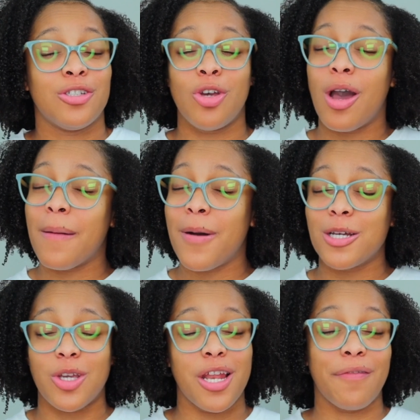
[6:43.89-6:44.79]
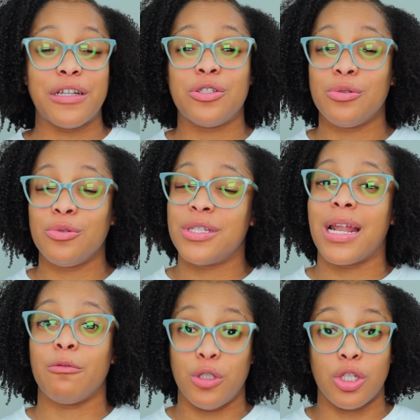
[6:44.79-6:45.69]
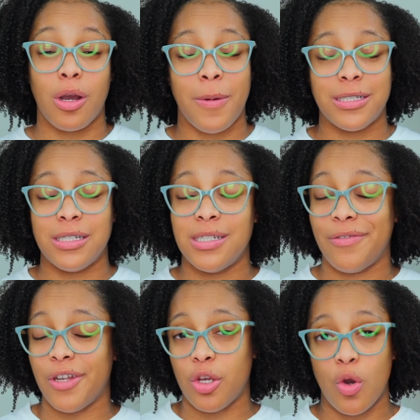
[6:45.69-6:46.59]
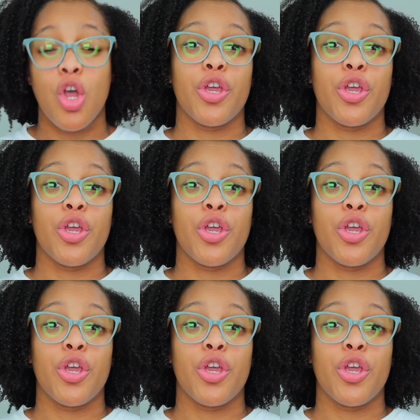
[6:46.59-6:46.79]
talk about, or any of the tools that I will talk about in this video.